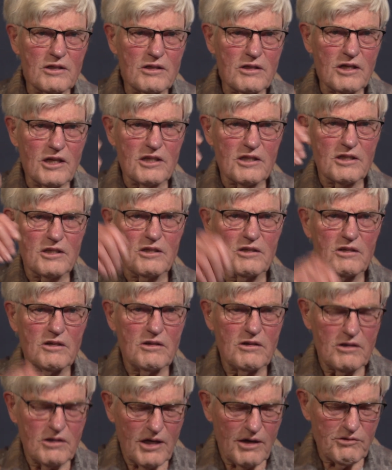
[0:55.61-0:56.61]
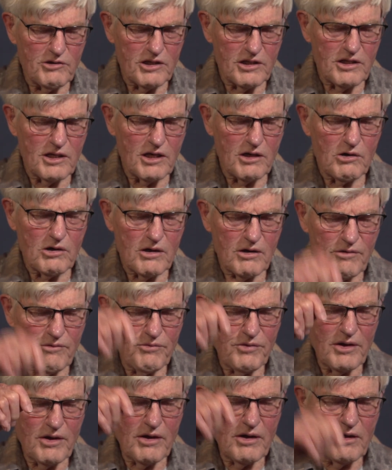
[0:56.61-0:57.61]
You have to take
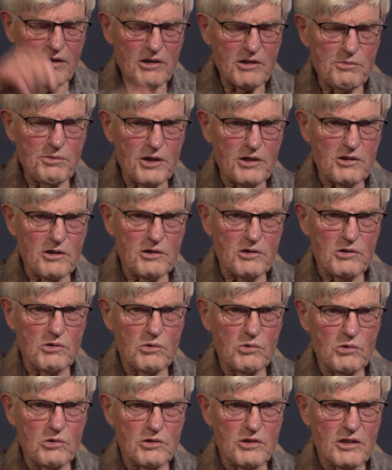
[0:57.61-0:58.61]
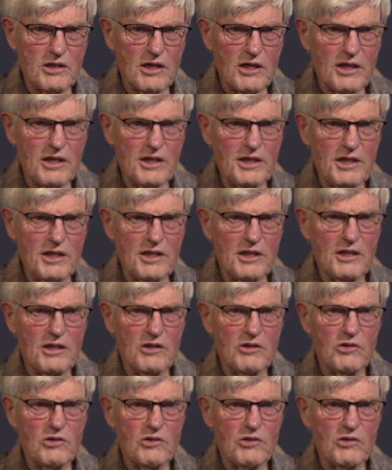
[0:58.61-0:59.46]
special tools and clean the